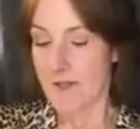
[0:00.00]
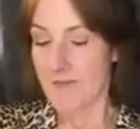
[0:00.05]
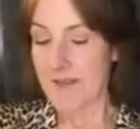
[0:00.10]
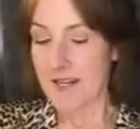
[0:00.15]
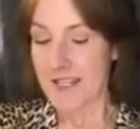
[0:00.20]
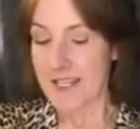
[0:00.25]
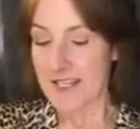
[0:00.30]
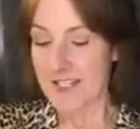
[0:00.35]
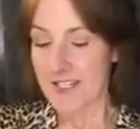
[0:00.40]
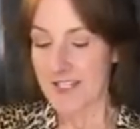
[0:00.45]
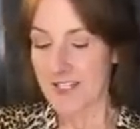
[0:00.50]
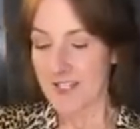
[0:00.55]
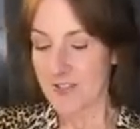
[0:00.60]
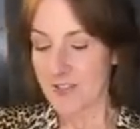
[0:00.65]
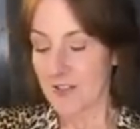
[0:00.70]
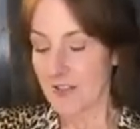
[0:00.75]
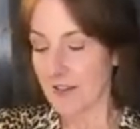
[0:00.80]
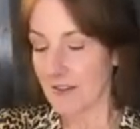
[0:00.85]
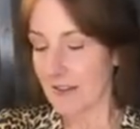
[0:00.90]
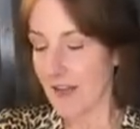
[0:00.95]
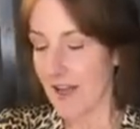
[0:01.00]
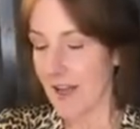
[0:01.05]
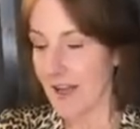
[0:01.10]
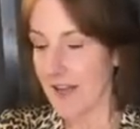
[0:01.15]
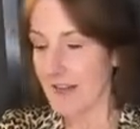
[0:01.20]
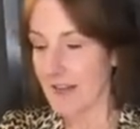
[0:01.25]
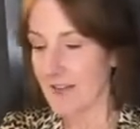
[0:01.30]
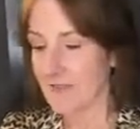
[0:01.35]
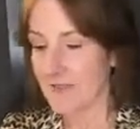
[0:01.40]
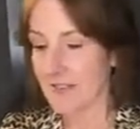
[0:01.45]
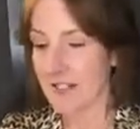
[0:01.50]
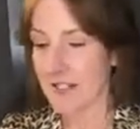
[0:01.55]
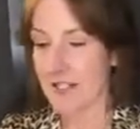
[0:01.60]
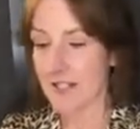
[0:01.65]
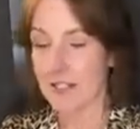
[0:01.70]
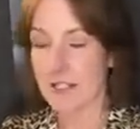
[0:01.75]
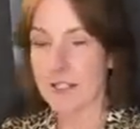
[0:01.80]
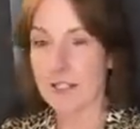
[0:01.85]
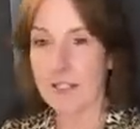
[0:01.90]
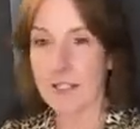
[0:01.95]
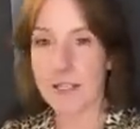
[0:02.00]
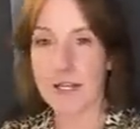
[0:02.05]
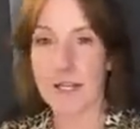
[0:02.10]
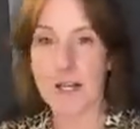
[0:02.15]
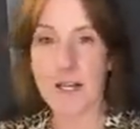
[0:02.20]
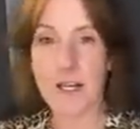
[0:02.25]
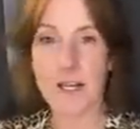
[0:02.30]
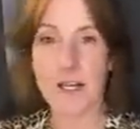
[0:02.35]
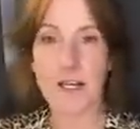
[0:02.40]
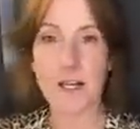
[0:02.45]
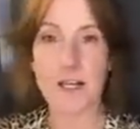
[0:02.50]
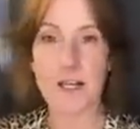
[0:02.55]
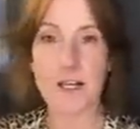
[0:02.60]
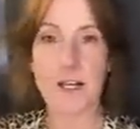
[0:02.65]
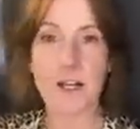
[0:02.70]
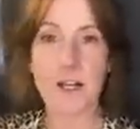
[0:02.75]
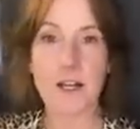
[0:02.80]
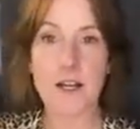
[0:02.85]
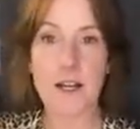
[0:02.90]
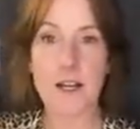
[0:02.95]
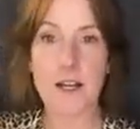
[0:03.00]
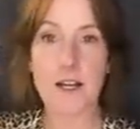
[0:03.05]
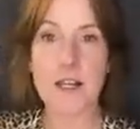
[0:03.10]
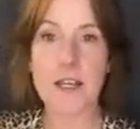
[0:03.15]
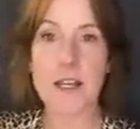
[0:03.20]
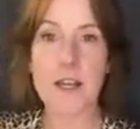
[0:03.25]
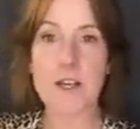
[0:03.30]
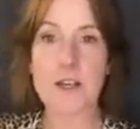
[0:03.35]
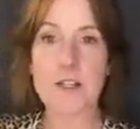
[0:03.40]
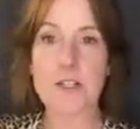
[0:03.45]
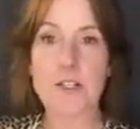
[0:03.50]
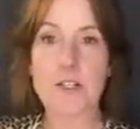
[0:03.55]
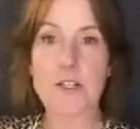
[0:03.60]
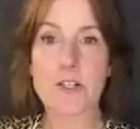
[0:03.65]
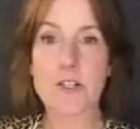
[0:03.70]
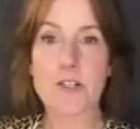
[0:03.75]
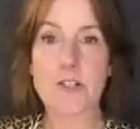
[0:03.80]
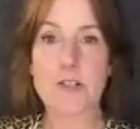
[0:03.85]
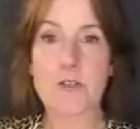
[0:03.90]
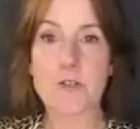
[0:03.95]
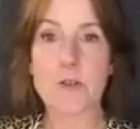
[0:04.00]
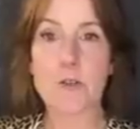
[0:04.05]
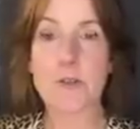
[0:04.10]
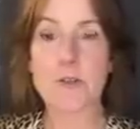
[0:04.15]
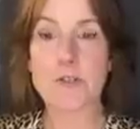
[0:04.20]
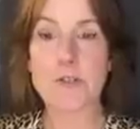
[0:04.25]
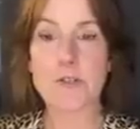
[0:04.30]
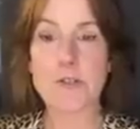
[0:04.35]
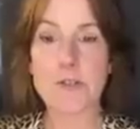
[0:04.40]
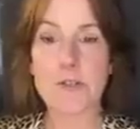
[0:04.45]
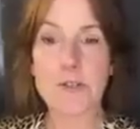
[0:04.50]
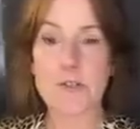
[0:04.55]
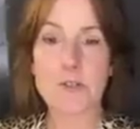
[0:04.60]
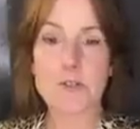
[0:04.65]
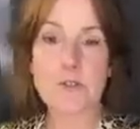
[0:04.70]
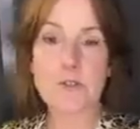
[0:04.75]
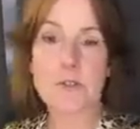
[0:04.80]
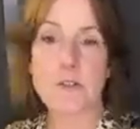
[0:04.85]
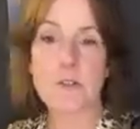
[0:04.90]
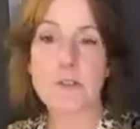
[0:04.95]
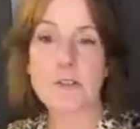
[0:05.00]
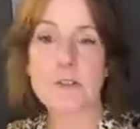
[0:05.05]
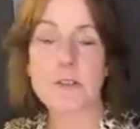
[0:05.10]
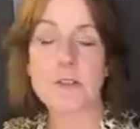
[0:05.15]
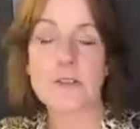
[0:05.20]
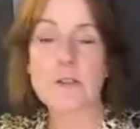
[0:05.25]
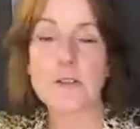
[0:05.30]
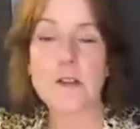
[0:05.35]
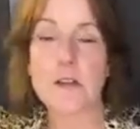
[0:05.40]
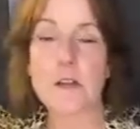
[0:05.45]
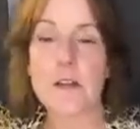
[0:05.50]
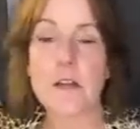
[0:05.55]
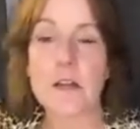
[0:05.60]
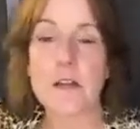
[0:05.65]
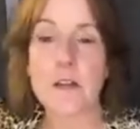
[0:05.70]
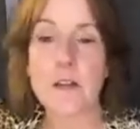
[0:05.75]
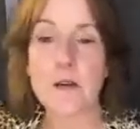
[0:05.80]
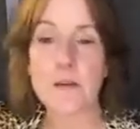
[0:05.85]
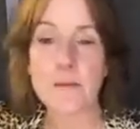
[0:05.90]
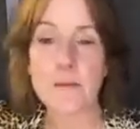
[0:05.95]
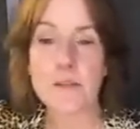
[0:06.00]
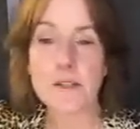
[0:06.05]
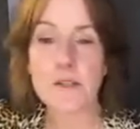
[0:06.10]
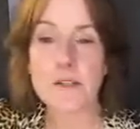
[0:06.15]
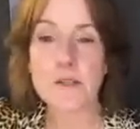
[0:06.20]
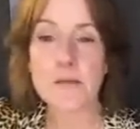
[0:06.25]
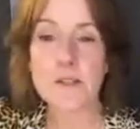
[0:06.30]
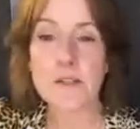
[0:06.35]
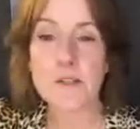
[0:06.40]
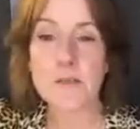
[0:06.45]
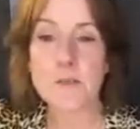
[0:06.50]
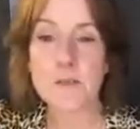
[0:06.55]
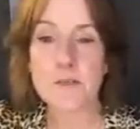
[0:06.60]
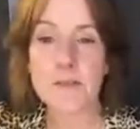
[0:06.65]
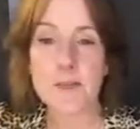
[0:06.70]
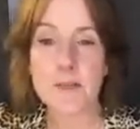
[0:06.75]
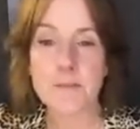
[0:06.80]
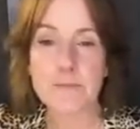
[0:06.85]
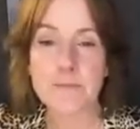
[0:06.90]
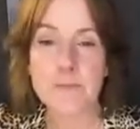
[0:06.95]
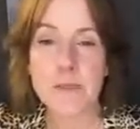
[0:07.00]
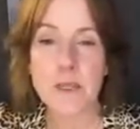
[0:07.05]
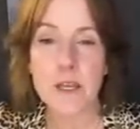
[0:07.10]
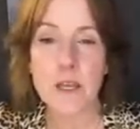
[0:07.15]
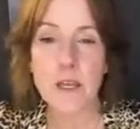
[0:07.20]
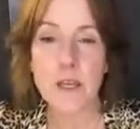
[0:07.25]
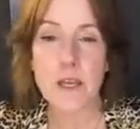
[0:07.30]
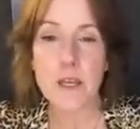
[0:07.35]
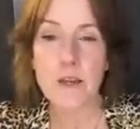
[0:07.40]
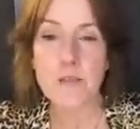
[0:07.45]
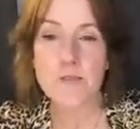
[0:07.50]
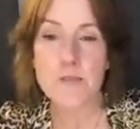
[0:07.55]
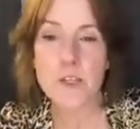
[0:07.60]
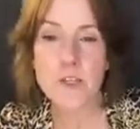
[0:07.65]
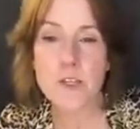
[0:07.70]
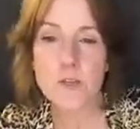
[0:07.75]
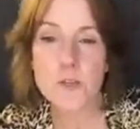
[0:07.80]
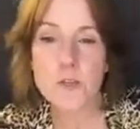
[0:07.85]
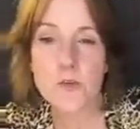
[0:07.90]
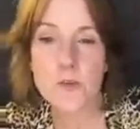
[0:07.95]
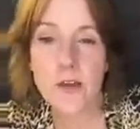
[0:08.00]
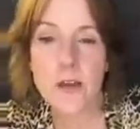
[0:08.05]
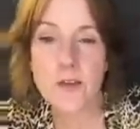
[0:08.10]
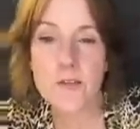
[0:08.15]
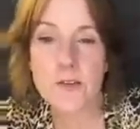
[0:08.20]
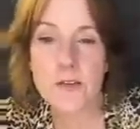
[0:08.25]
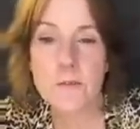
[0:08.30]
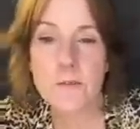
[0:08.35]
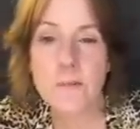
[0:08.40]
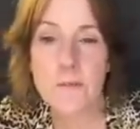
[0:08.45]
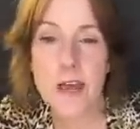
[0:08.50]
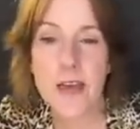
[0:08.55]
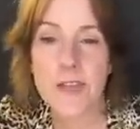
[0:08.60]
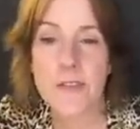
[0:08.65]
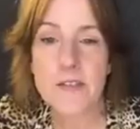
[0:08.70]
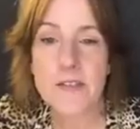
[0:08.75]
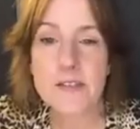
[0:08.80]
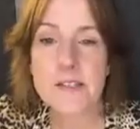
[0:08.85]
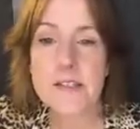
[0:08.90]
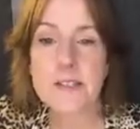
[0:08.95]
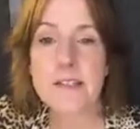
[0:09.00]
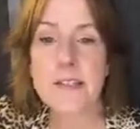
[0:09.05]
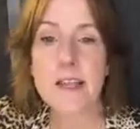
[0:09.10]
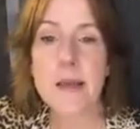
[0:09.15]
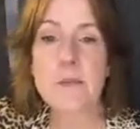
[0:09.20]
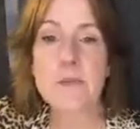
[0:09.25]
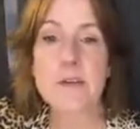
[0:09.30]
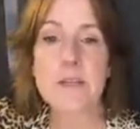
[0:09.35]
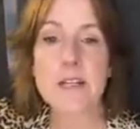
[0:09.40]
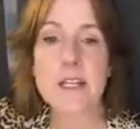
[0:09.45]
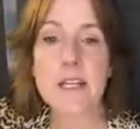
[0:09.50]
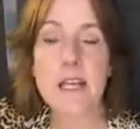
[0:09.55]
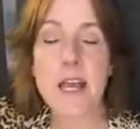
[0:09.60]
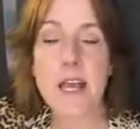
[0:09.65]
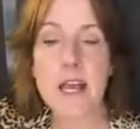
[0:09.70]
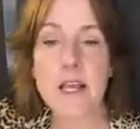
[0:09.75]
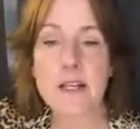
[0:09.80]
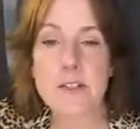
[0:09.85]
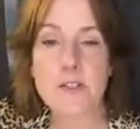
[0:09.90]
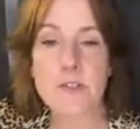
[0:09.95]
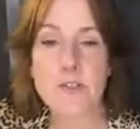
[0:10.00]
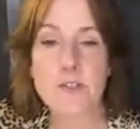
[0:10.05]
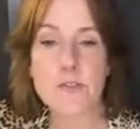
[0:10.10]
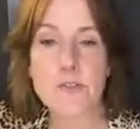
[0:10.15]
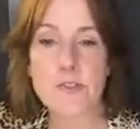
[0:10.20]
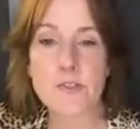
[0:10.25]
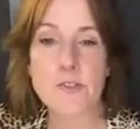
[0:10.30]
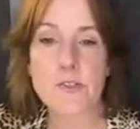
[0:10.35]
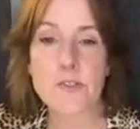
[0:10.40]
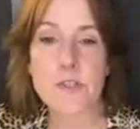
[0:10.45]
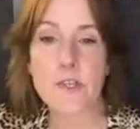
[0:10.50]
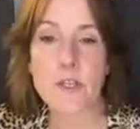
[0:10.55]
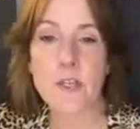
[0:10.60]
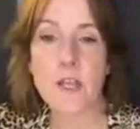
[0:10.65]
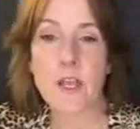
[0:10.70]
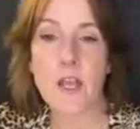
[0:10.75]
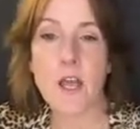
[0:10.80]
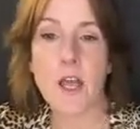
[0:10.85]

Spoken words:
I'm going to get to do a lot of little character quotes. It's going to be super fun. Have you ever met the celebrity actors?